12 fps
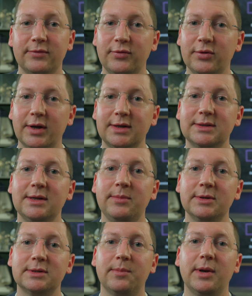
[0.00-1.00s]
If you'd like to see
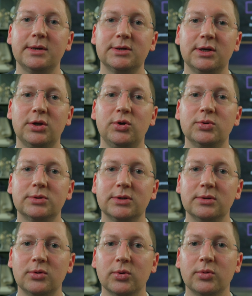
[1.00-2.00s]
me as a patient in
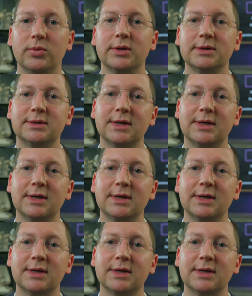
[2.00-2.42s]
Houston or the Woodlands,